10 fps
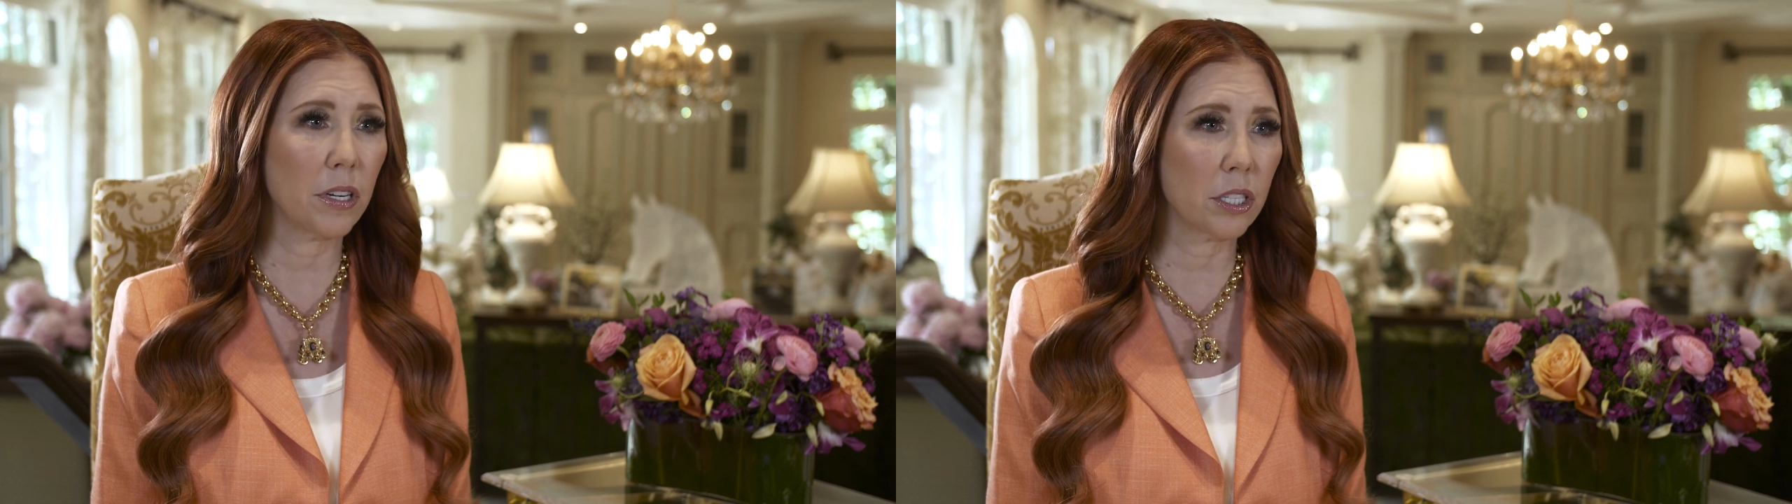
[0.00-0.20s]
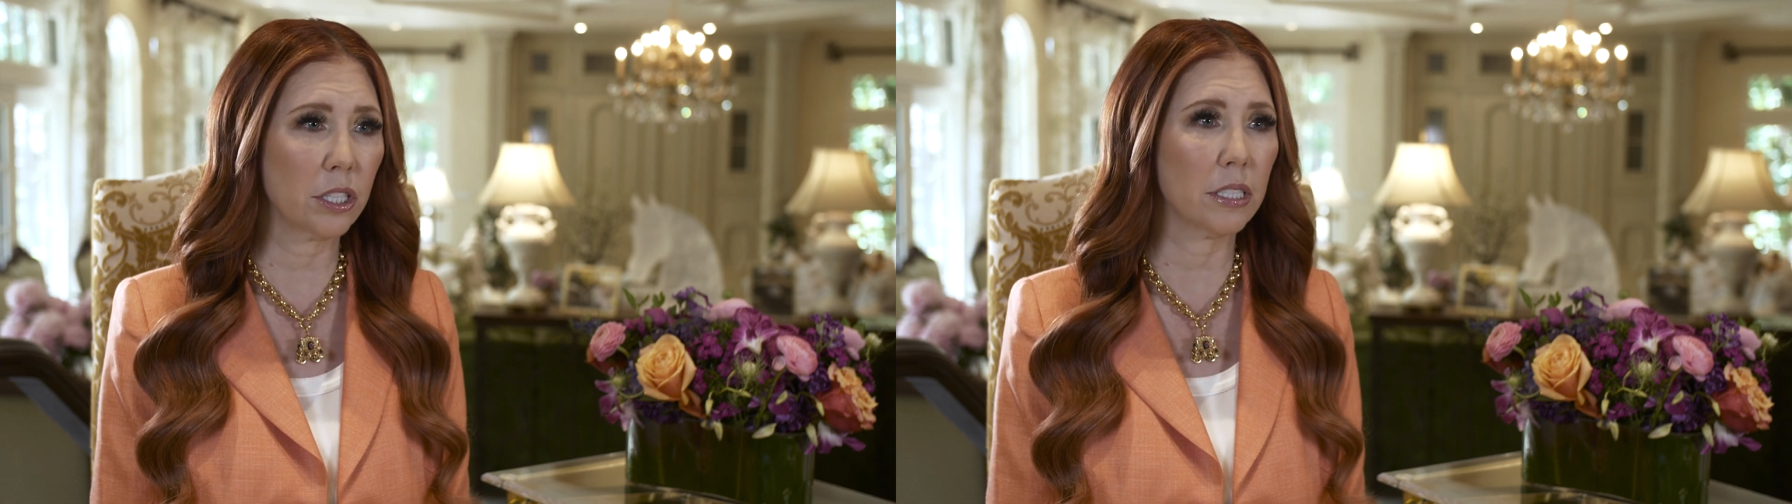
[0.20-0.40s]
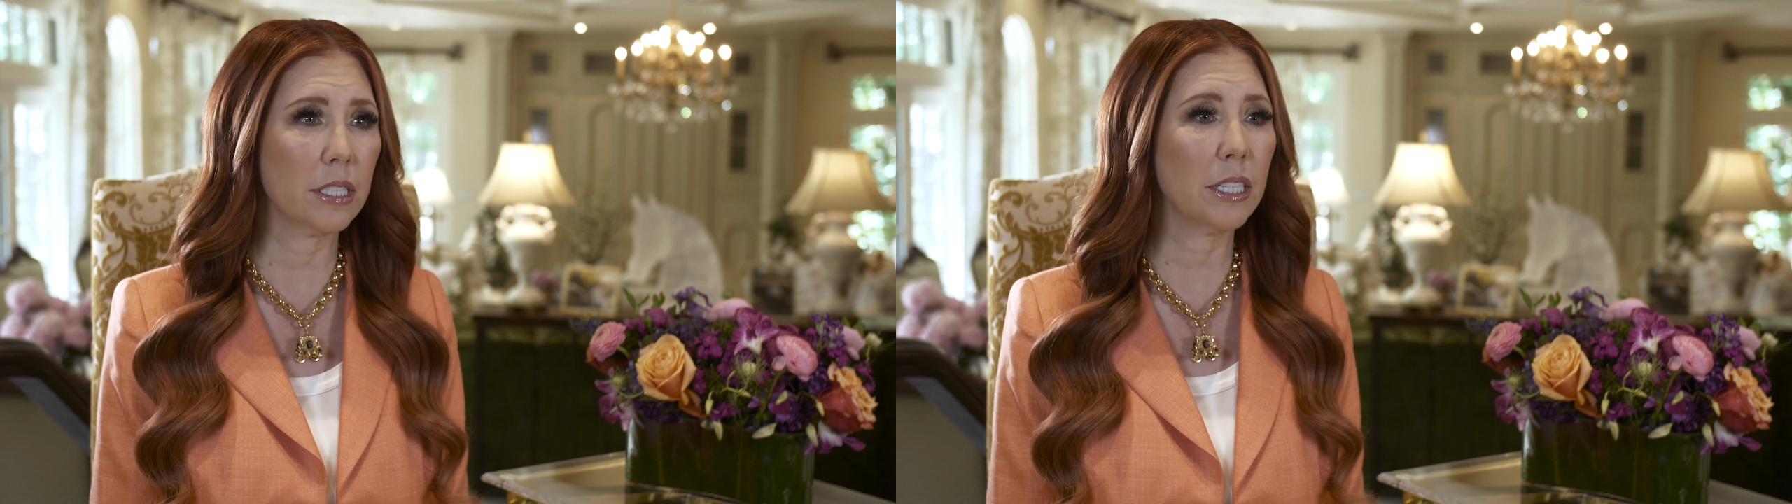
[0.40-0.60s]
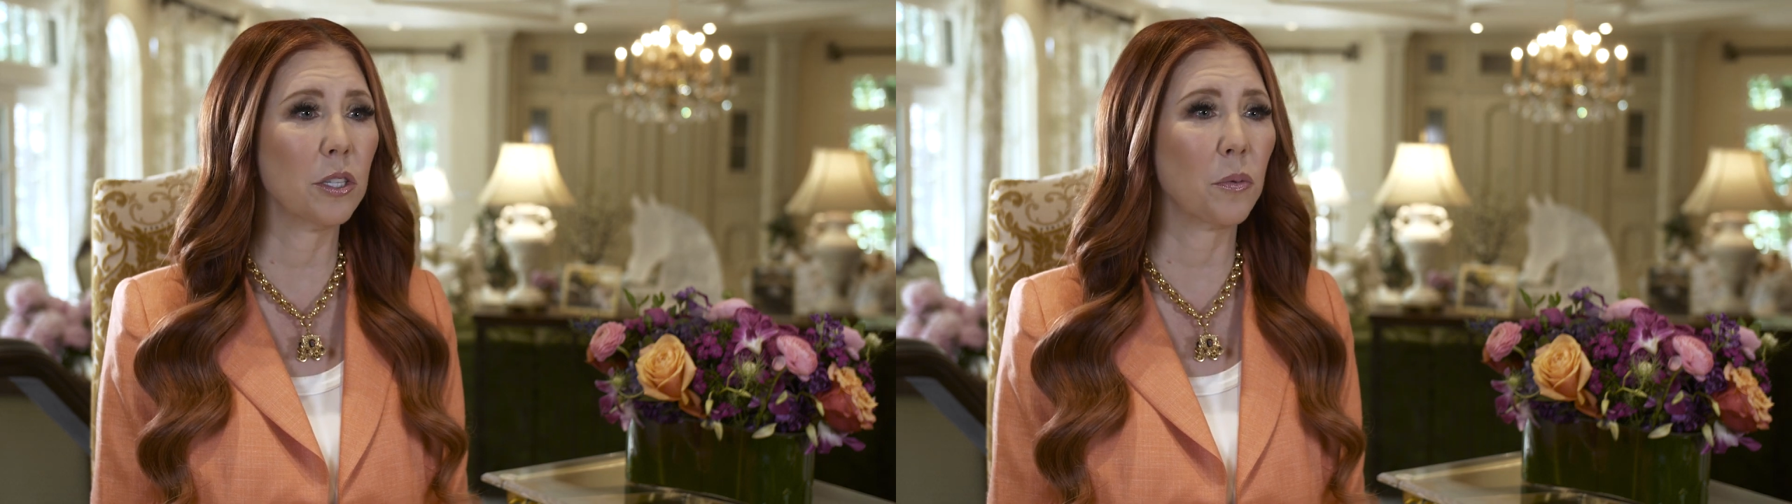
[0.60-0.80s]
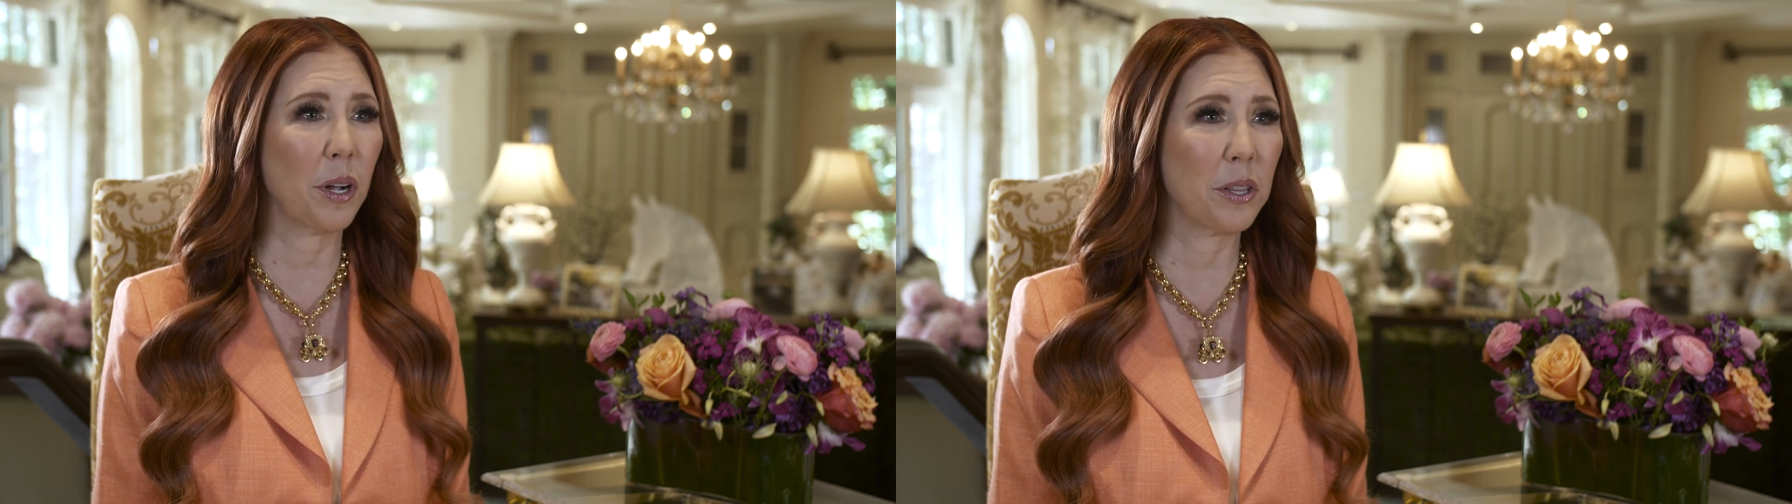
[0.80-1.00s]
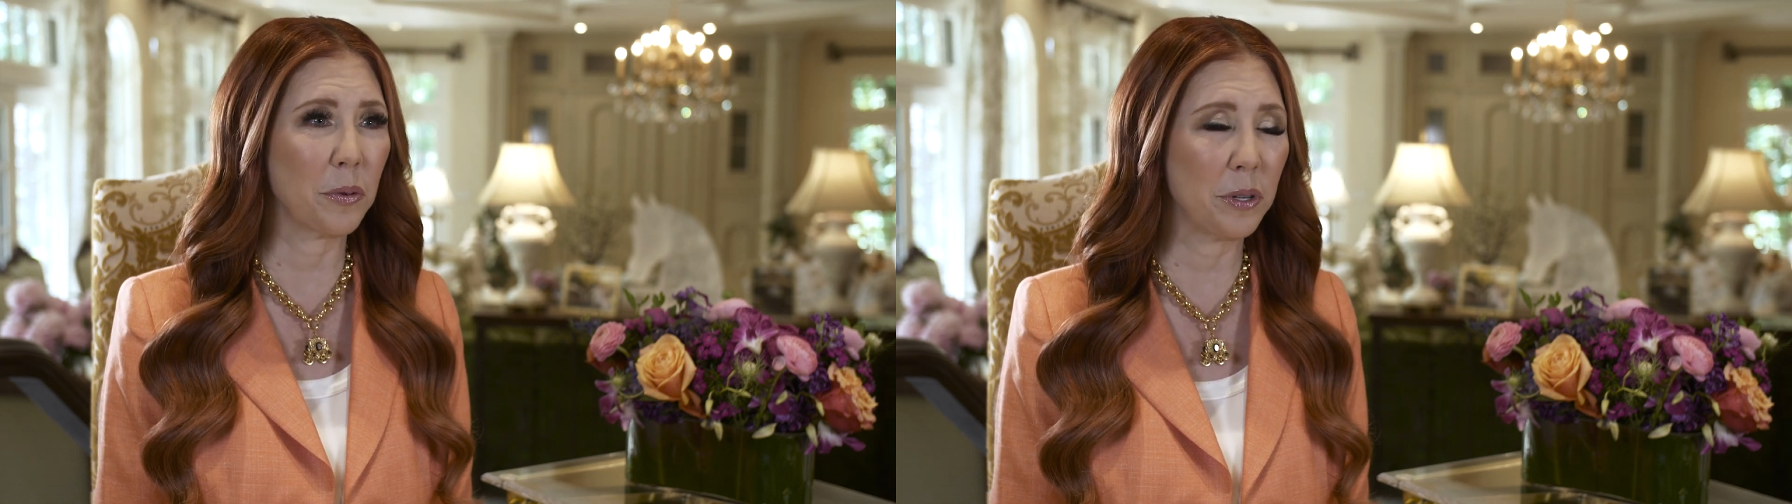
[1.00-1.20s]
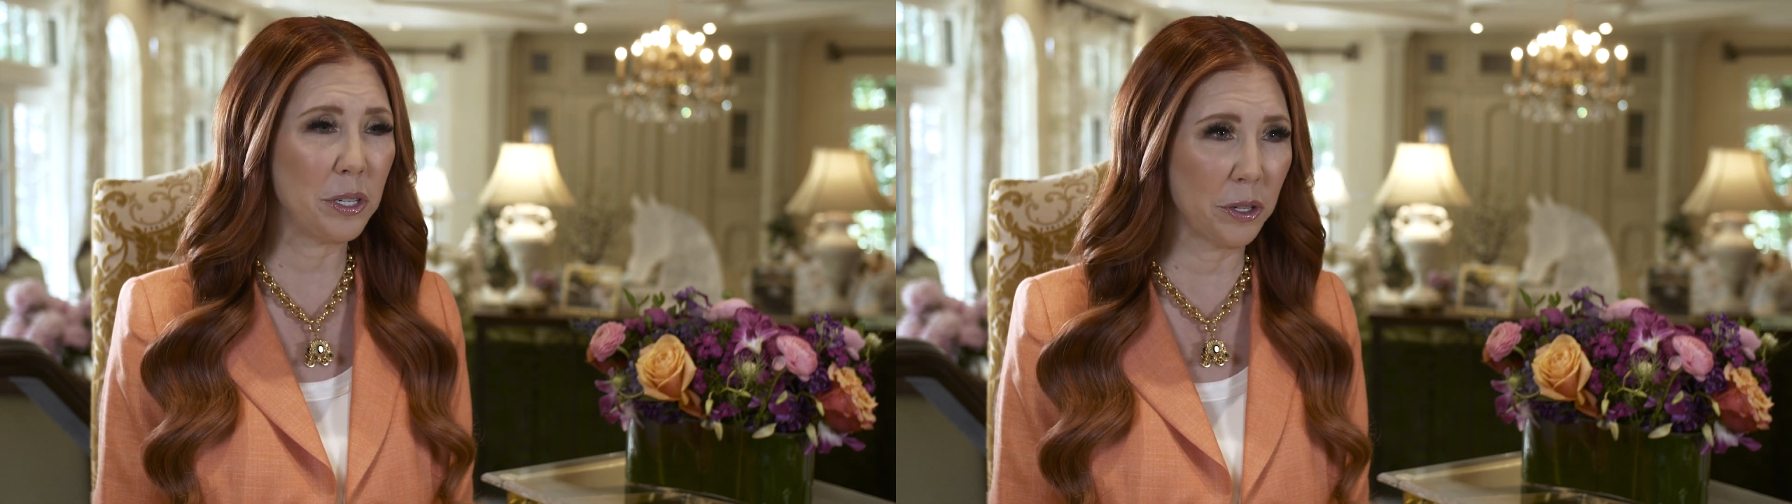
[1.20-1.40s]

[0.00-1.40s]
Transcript: functions in the way that we